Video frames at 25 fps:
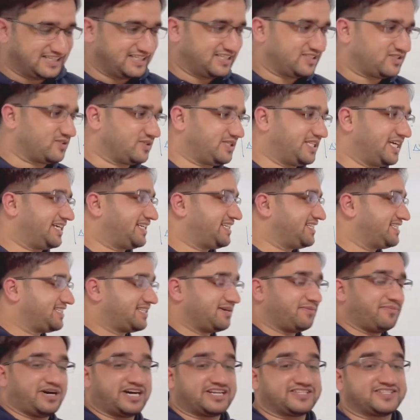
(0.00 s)
So that is the
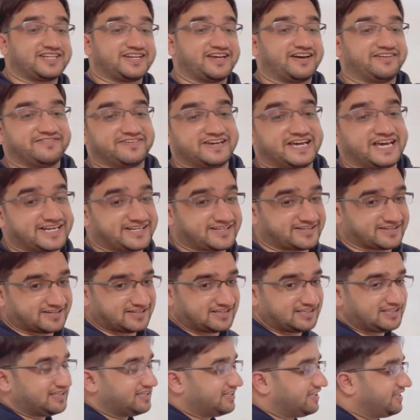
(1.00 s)
margin of error
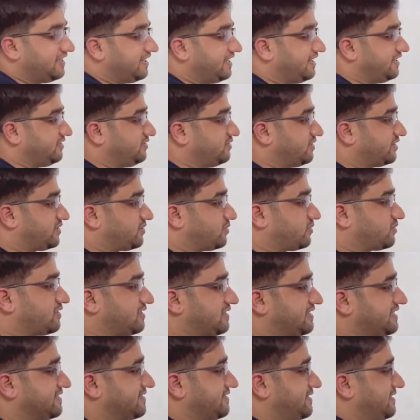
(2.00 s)
in your total
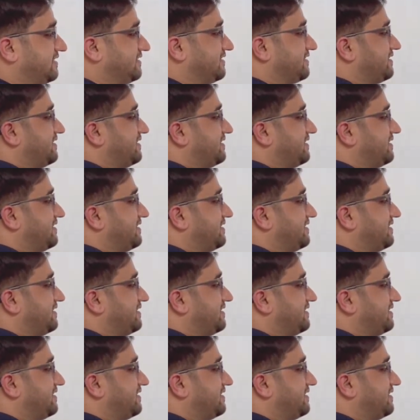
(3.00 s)
distance.